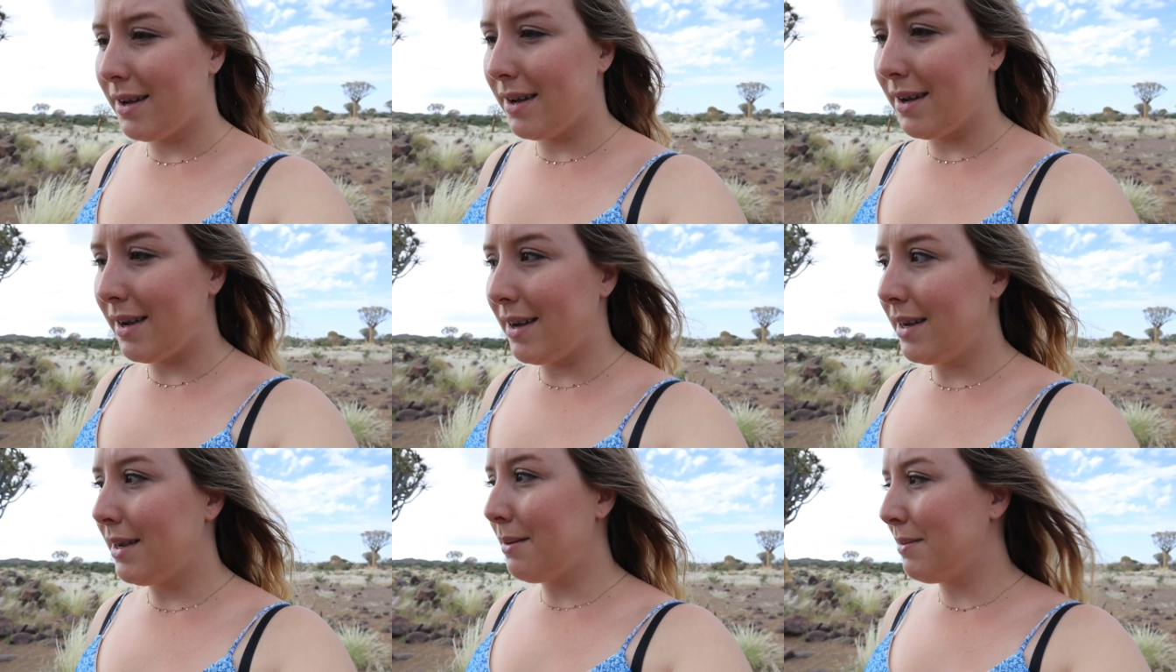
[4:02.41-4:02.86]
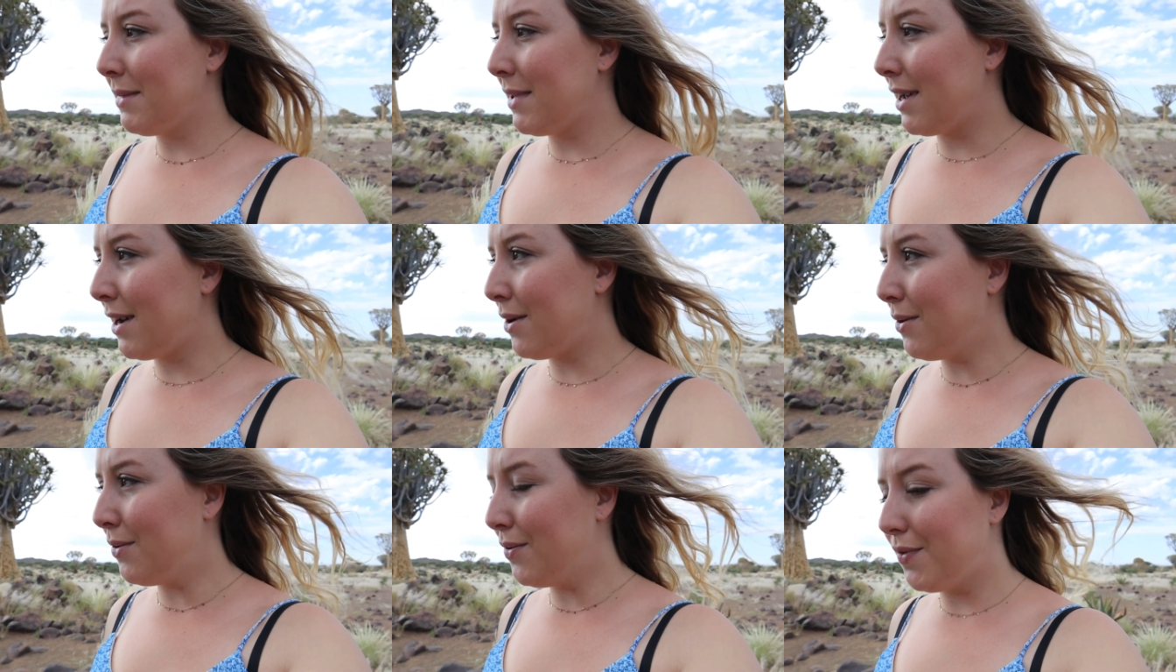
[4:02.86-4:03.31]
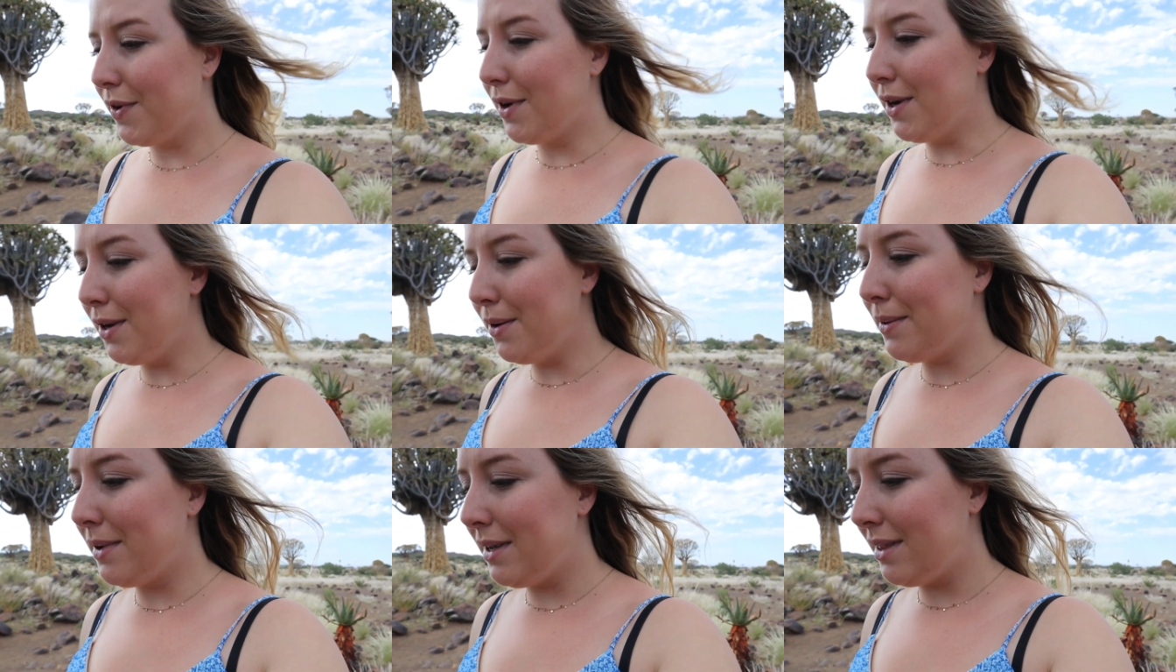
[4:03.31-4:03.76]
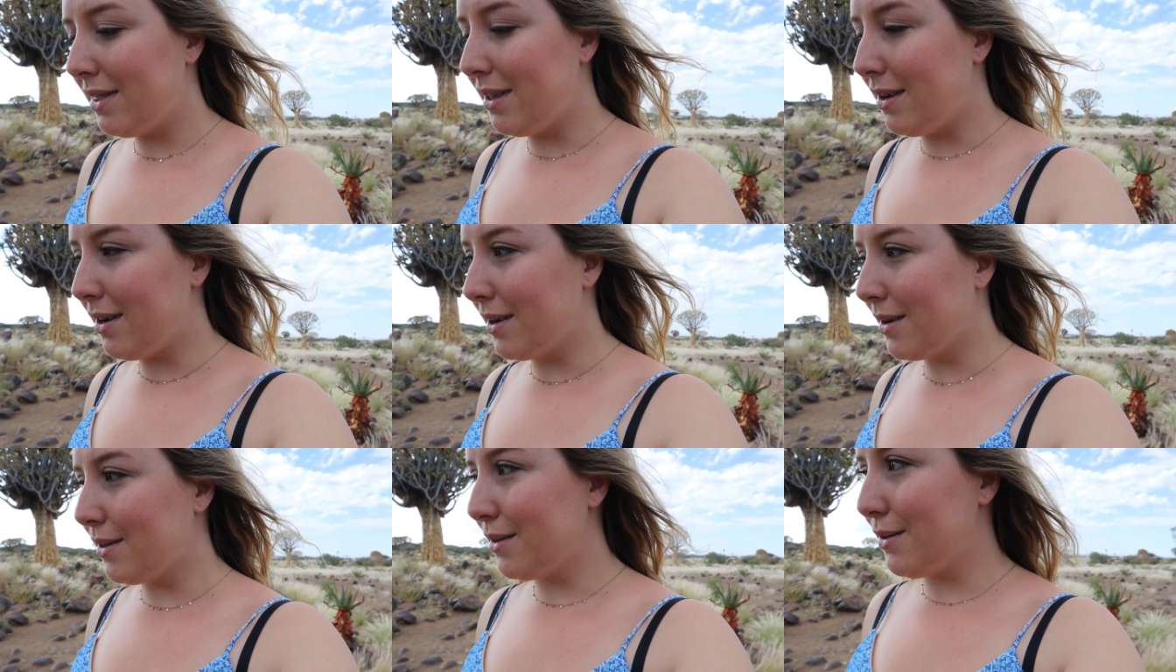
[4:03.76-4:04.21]
I am now following
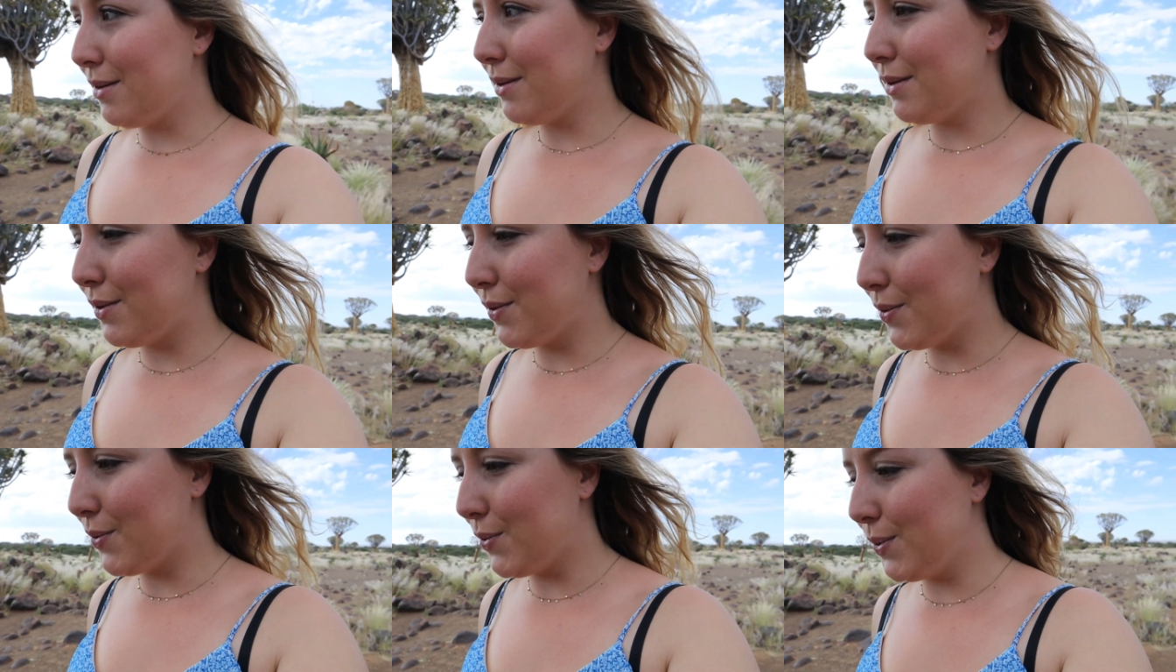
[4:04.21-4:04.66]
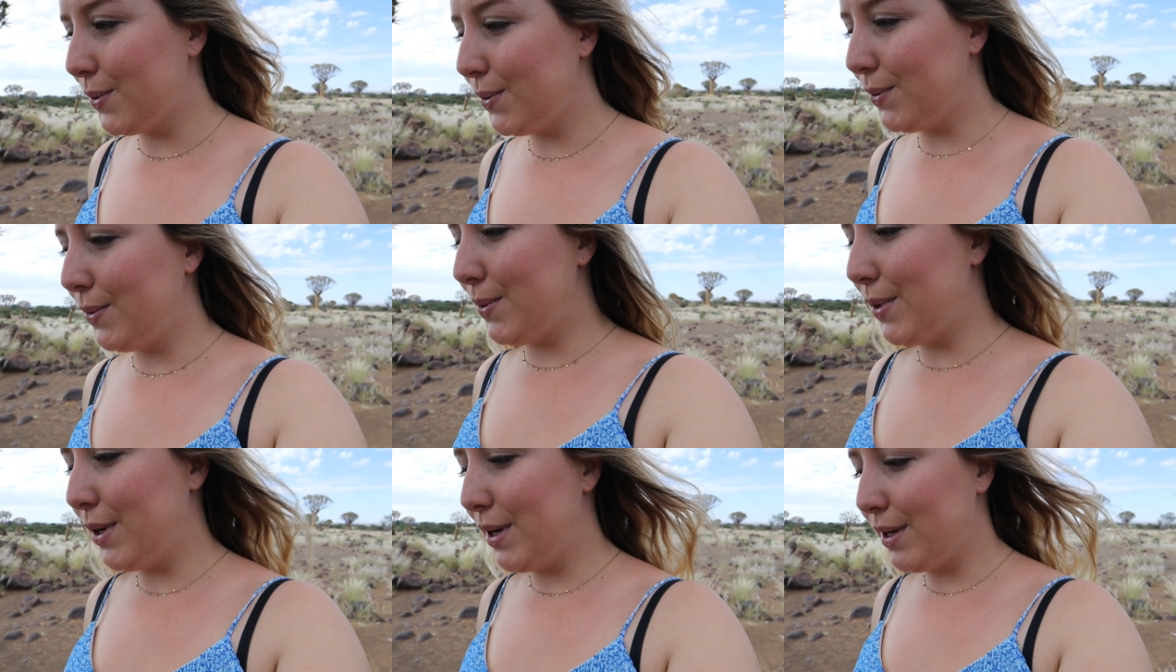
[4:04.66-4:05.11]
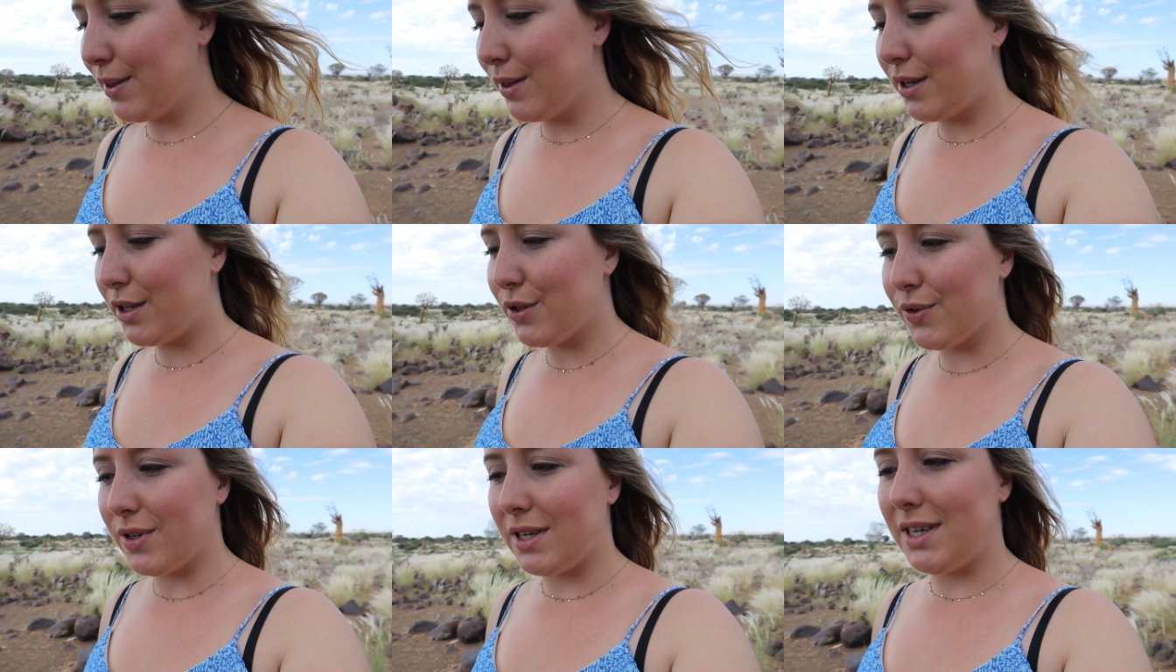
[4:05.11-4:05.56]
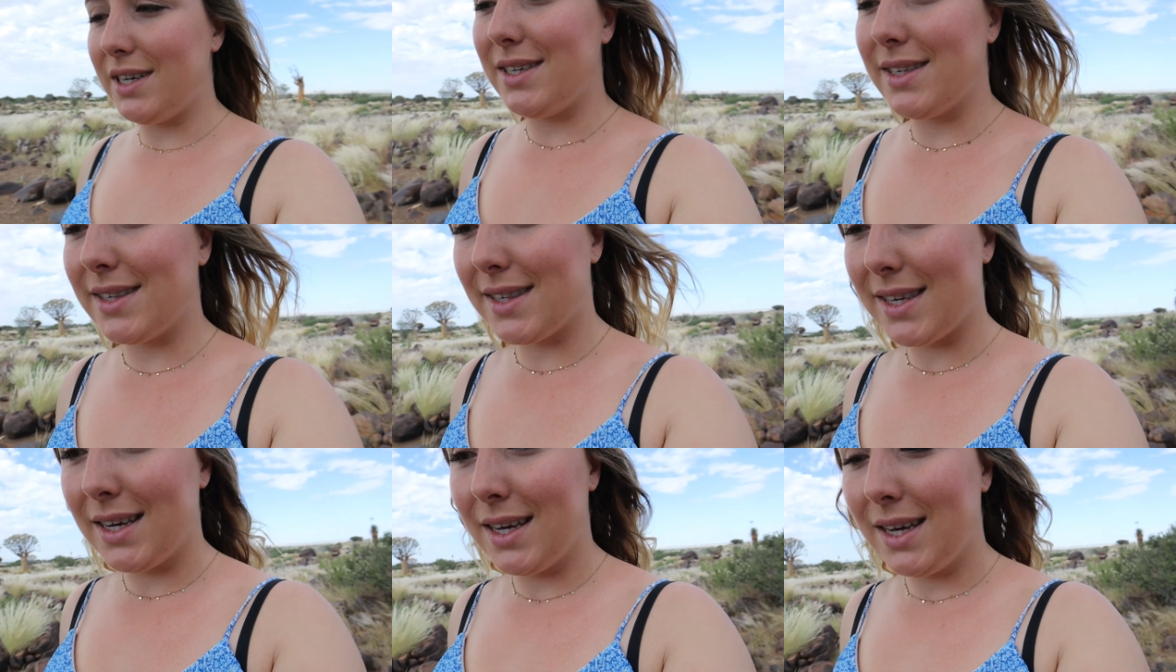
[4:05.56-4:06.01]
the others through the
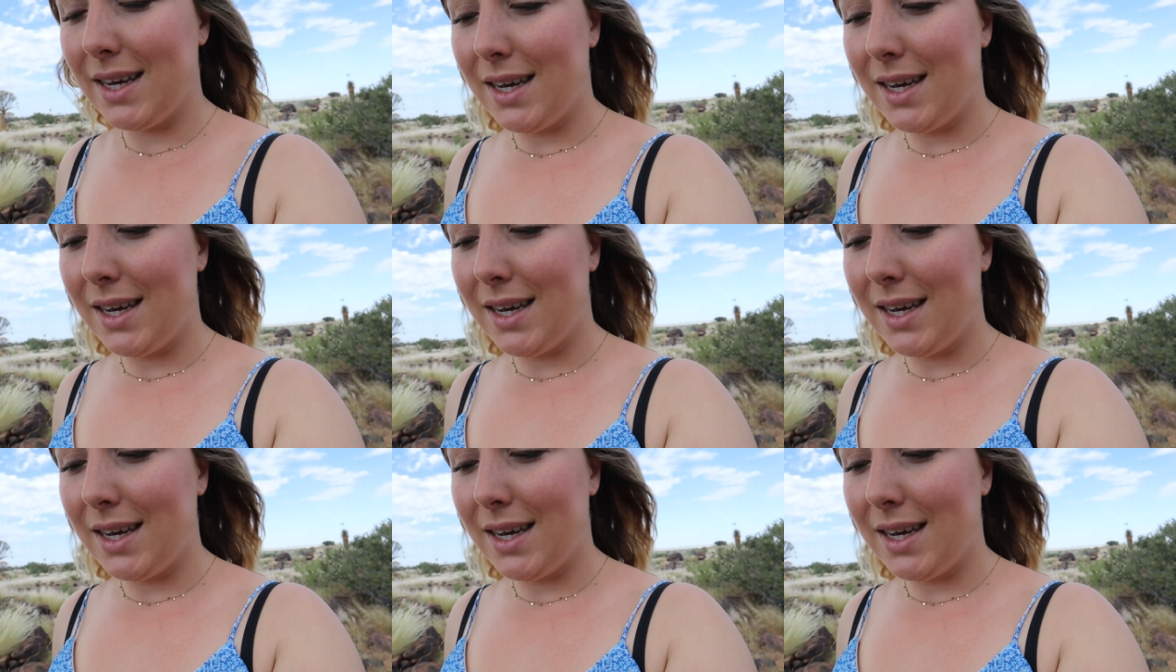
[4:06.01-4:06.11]
trees.